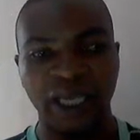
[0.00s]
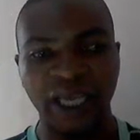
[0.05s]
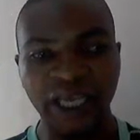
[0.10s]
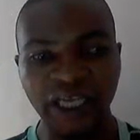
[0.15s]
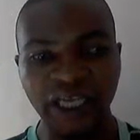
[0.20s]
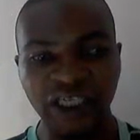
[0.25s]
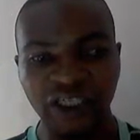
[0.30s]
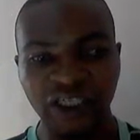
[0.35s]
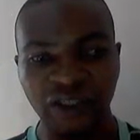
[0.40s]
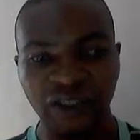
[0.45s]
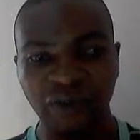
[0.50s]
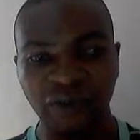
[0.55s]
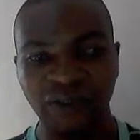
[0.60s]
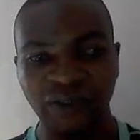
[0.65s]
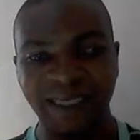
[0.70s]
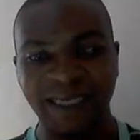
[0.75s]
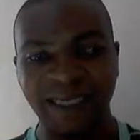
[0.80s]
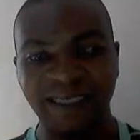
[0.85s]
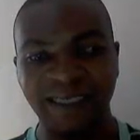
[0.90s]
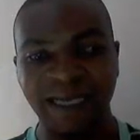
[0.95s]

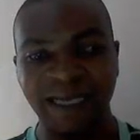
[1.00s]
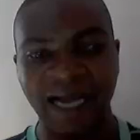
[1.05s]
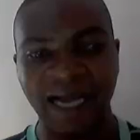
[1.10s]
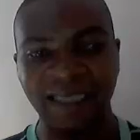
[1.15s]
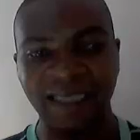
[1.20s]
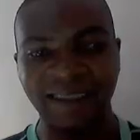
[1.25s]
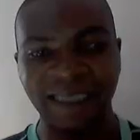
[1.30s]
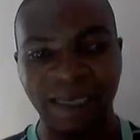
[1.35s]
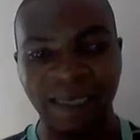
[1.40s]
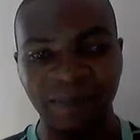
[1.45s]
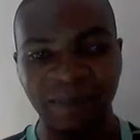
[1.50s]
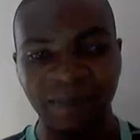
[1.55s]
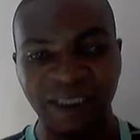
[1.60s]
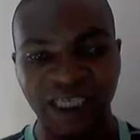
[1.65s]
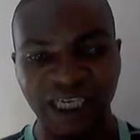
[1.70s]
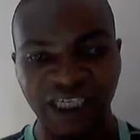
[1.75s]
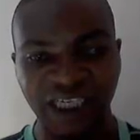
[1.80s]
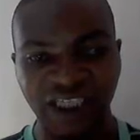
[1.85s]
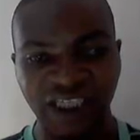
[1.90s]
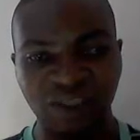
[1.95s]
issues in the
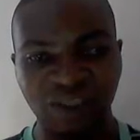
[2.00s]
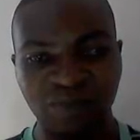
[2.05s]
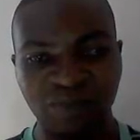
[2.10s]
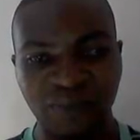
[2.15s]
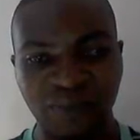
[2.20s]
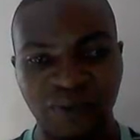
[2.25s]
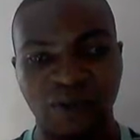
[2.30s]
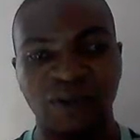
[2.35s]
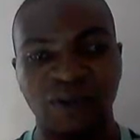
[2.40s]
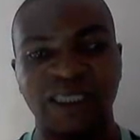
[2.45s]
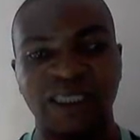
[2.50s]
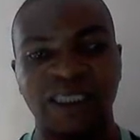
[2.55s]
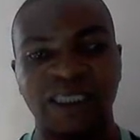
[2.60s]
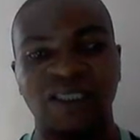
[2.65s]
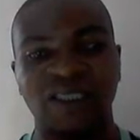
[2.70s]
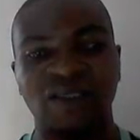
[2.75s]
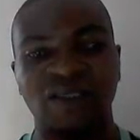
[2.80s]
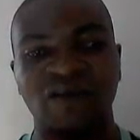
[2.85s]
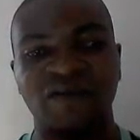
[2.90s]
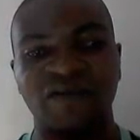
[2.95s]
adaptation
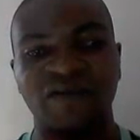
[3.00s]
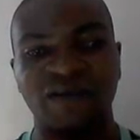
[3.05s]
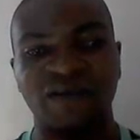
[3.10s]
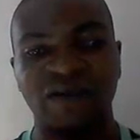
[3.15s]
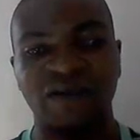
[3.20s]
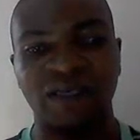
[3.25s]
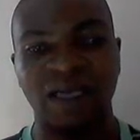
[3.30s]
process of